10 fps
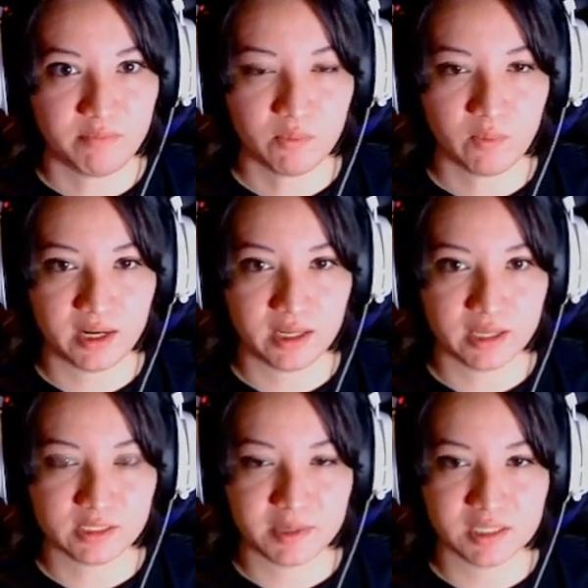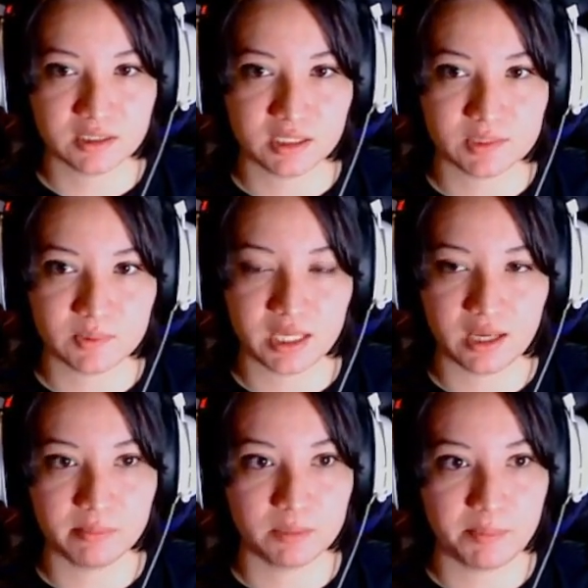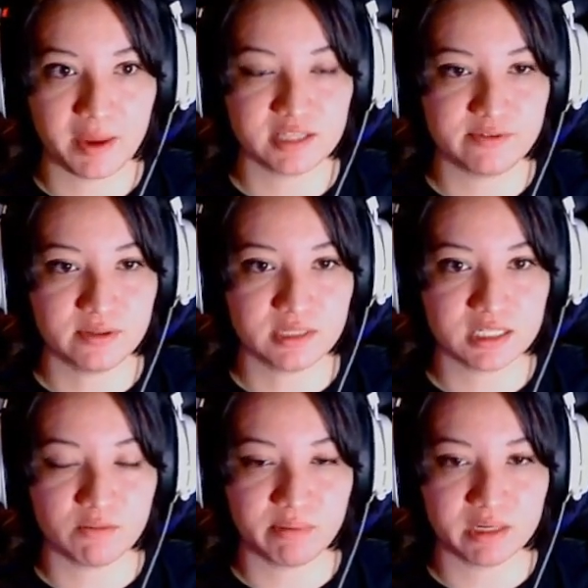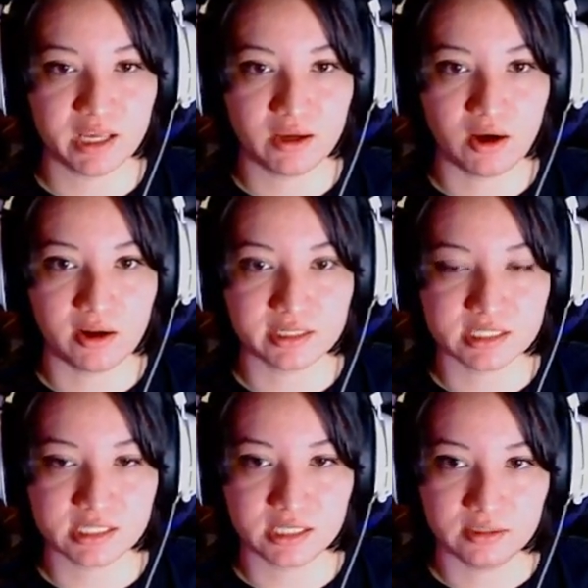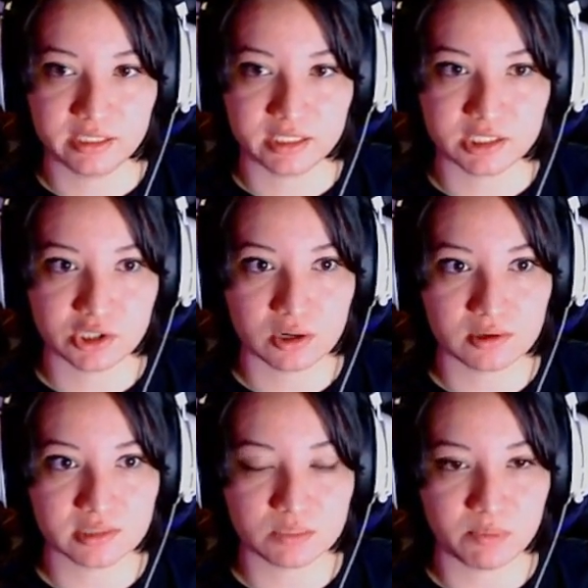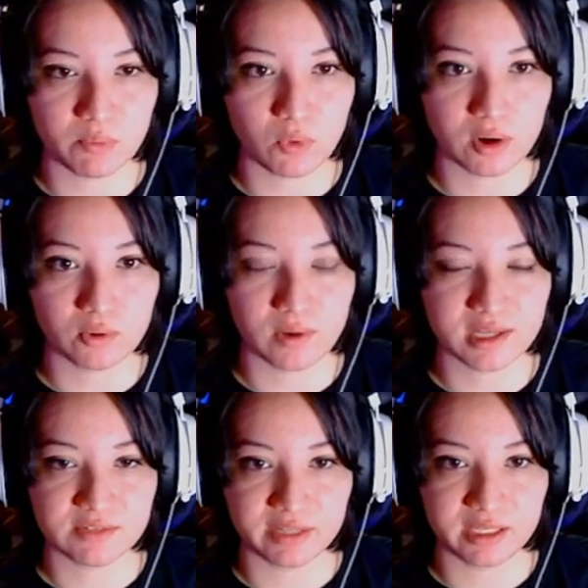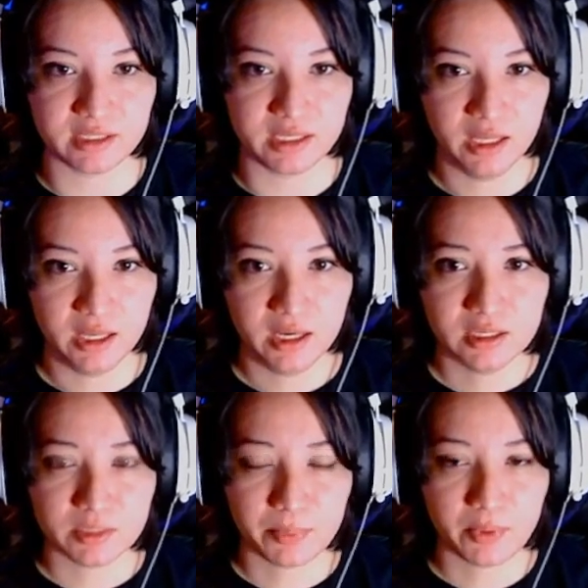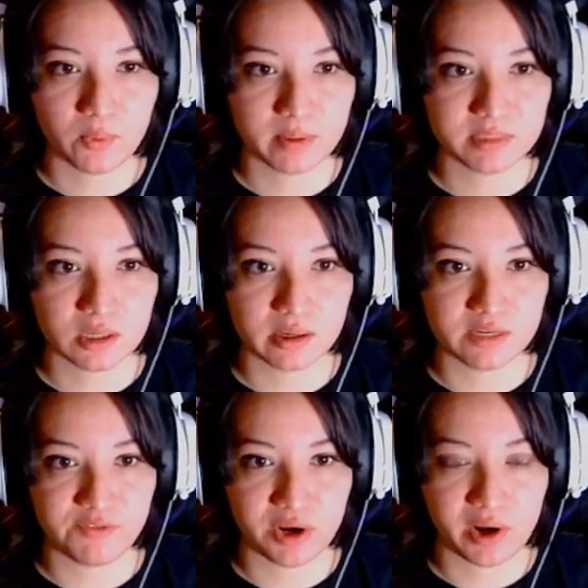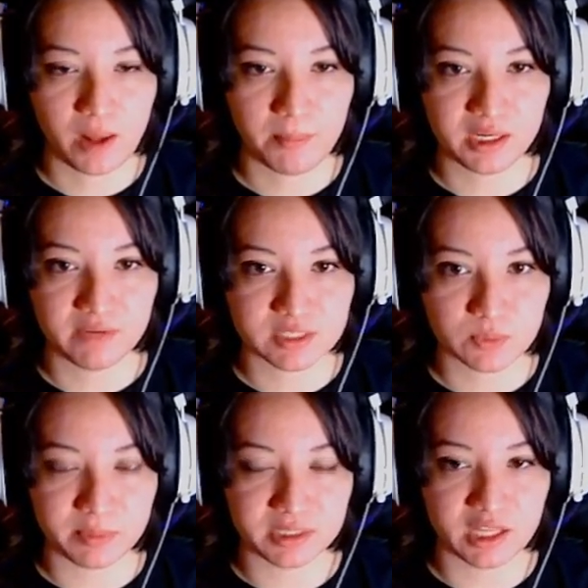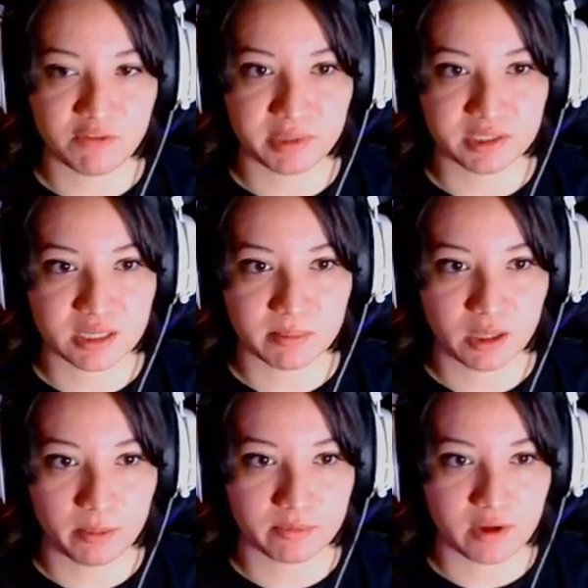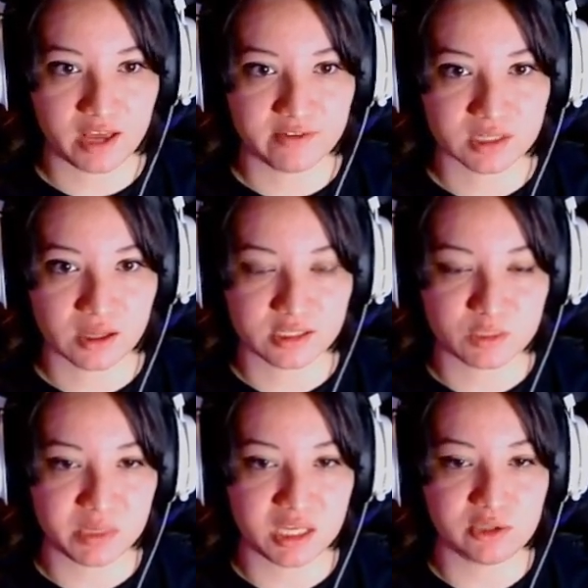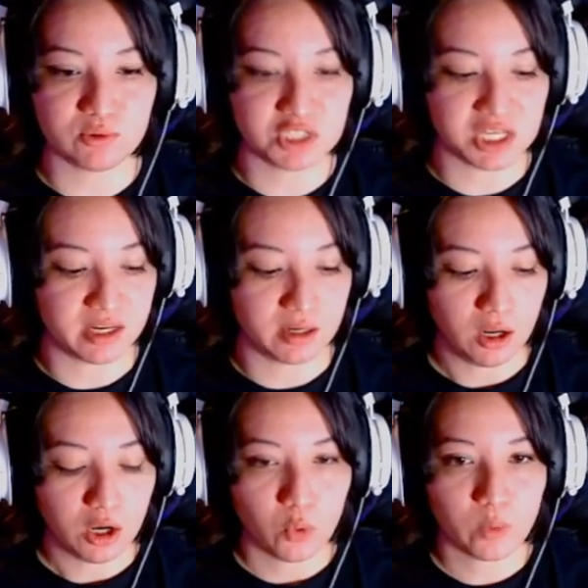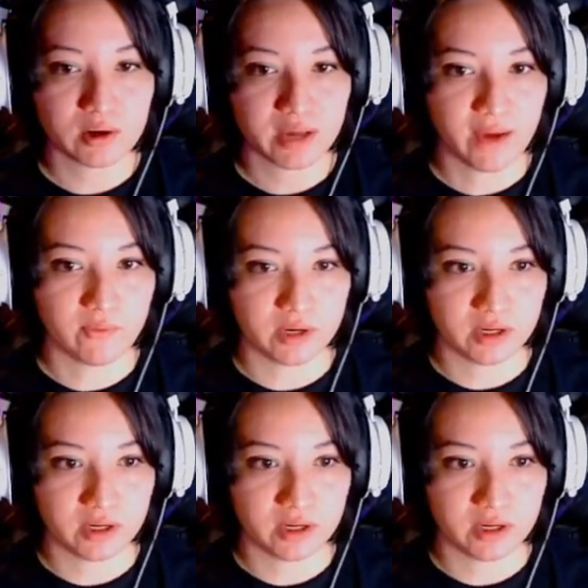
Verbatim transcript: been waiting as patiently as we can, but the past few days have been chaotic, to say the least. Charles has been more aggressive lately, to the point where I'm starting to fear how many of us will be left by the time help arrives. Godspeed, Eugene. We're counting